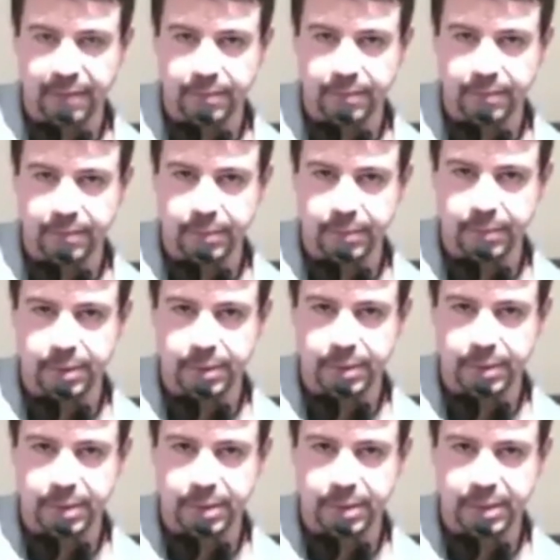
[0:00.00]
since
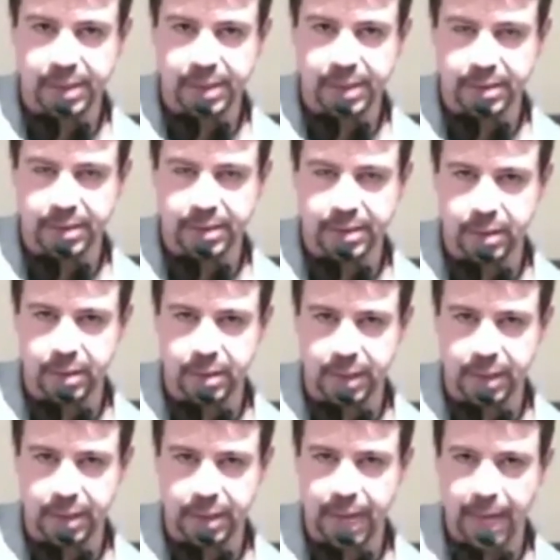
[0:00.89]
uh, haven't
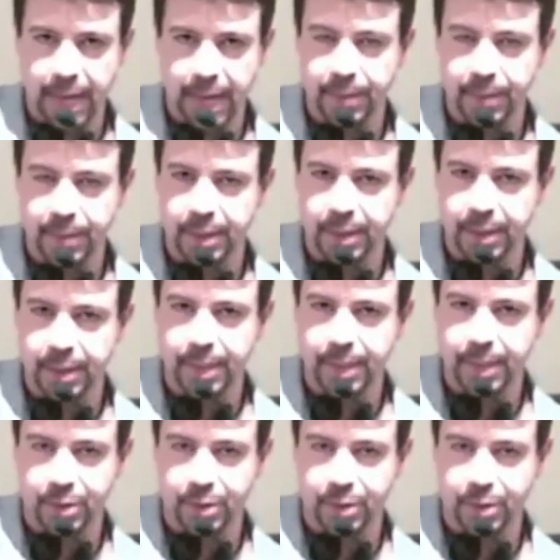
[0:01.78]
been keeping
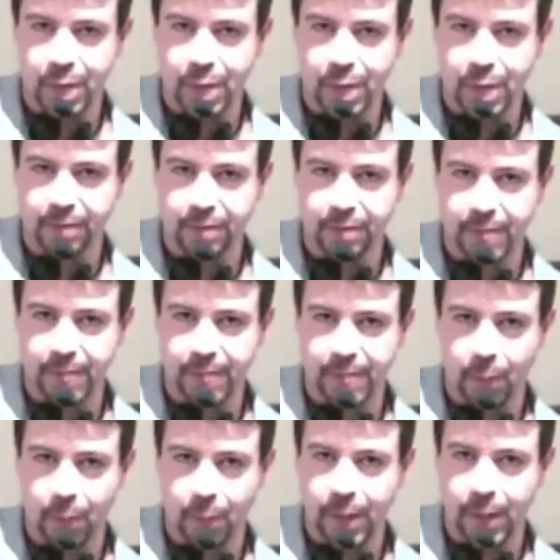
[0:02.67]
track of my weight
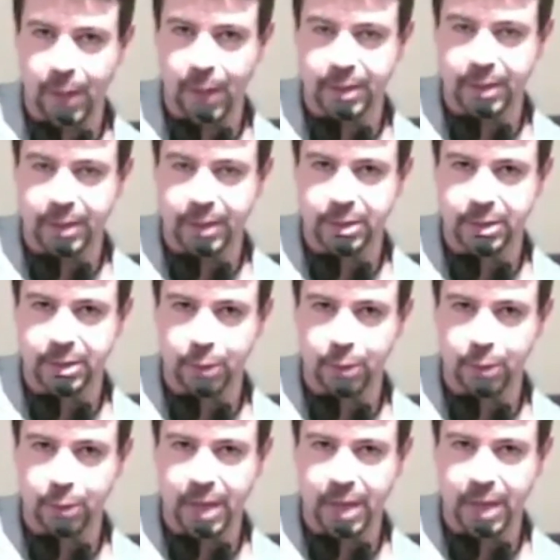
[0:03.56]
so much
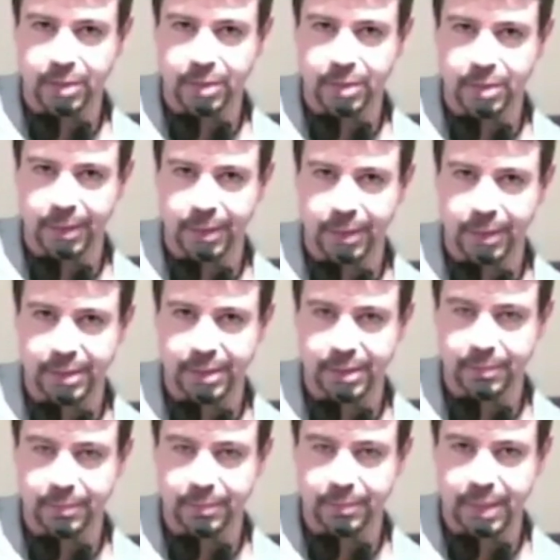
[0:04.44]
because
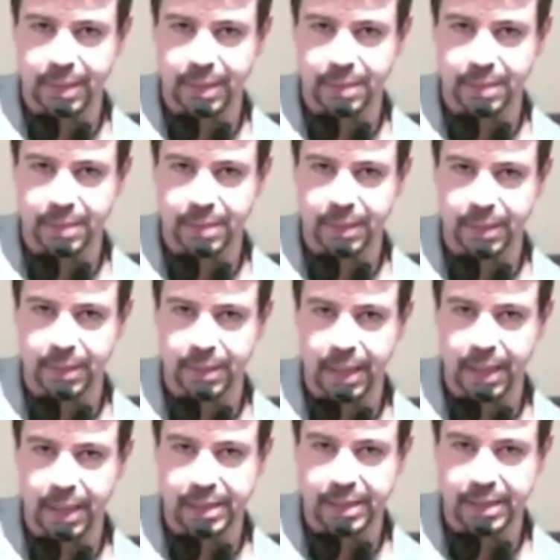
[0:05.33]
that's been less and
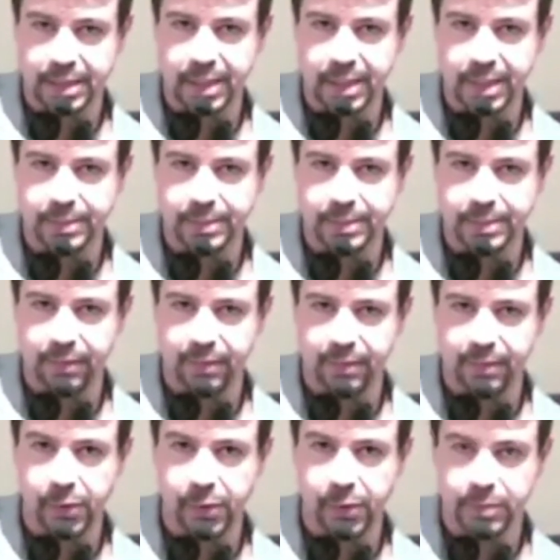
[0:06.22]
less the focus, but
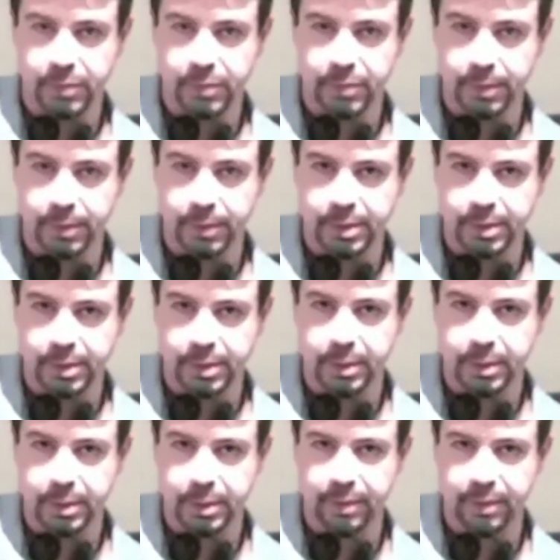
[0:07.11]
just the
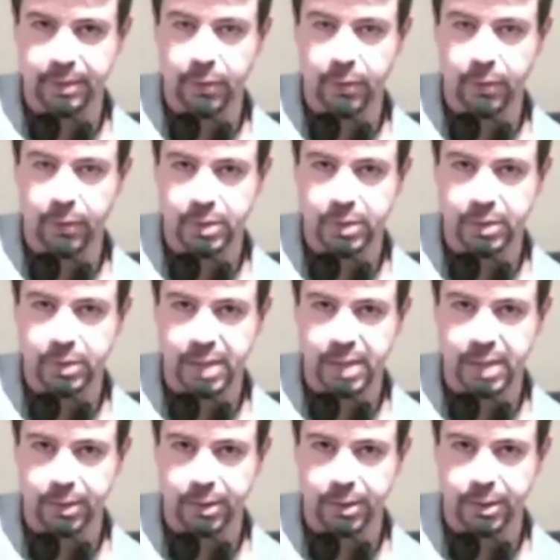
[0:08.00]
focus is now turned to
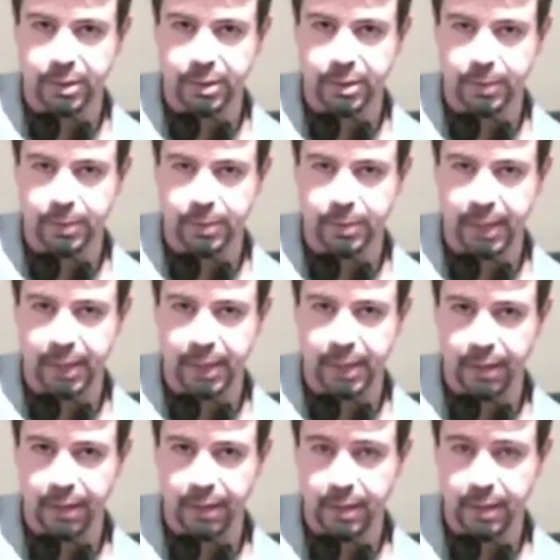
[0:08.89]
being healthy and
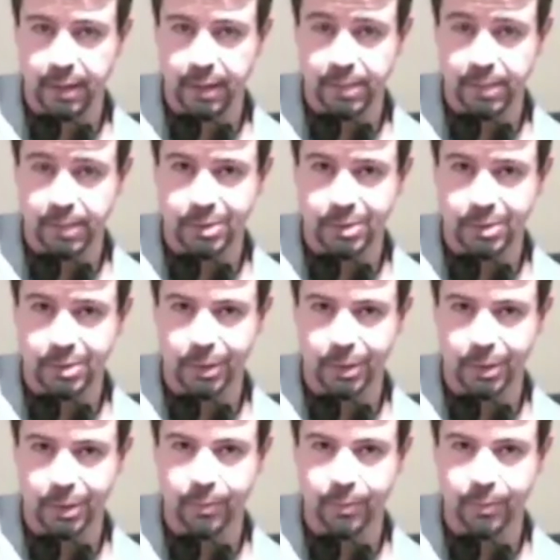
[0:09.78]
being strong.
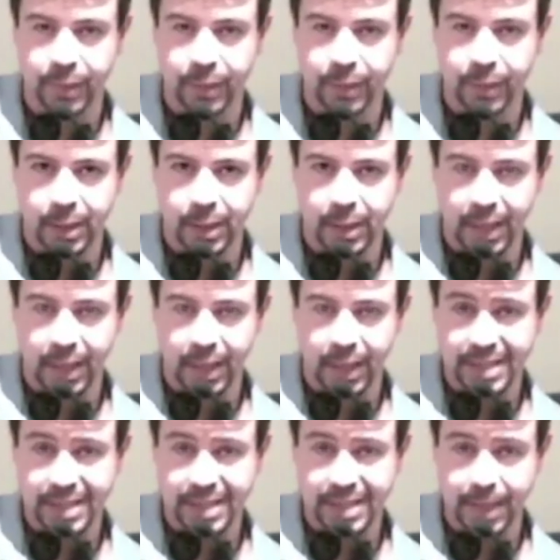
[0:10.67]
Last time
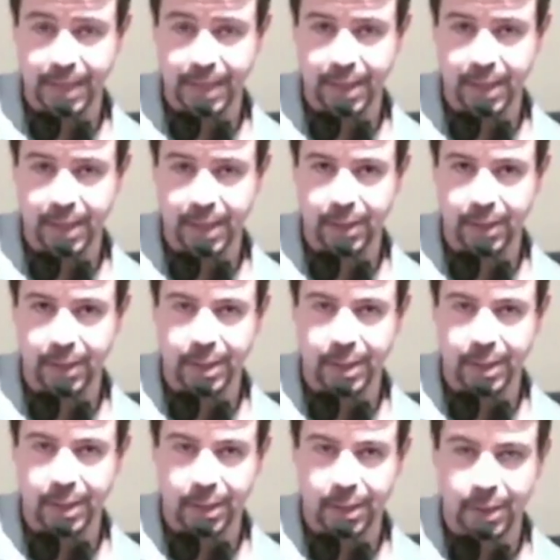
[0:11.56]
I
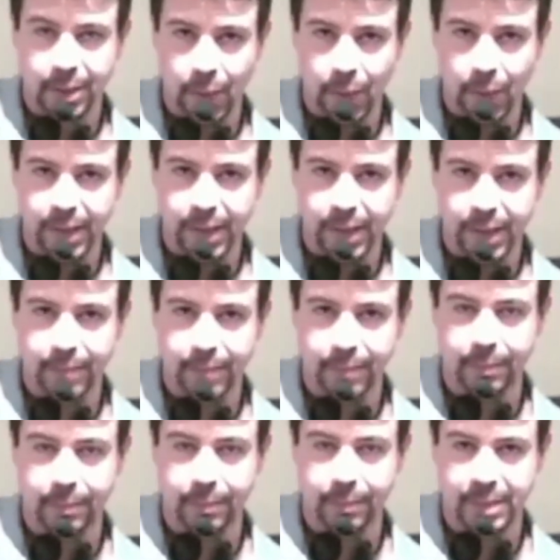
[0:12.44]
weighing
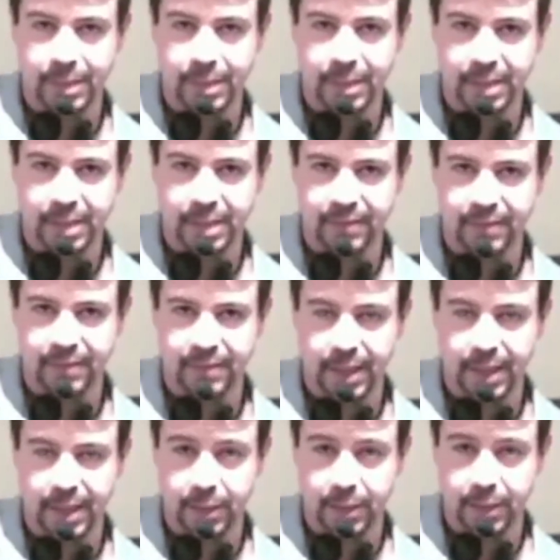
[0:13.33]
myself, uh, I was at
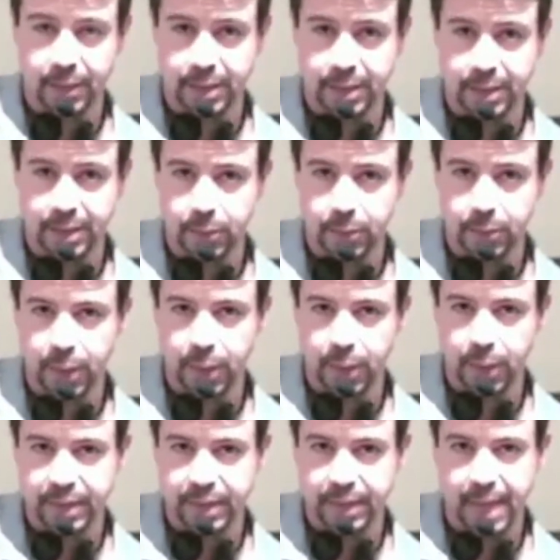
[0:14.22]
210
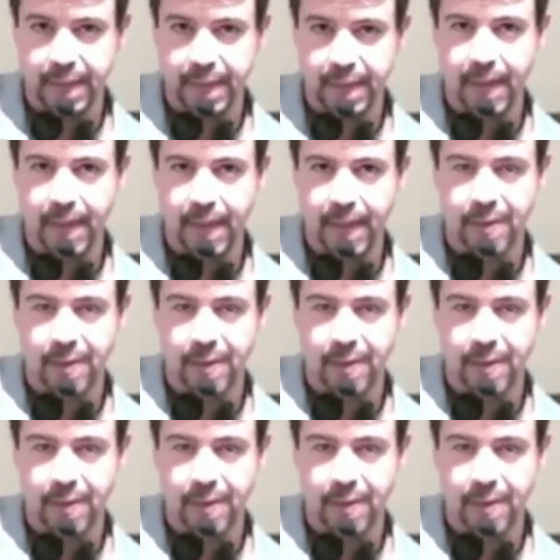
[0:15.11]
pounds,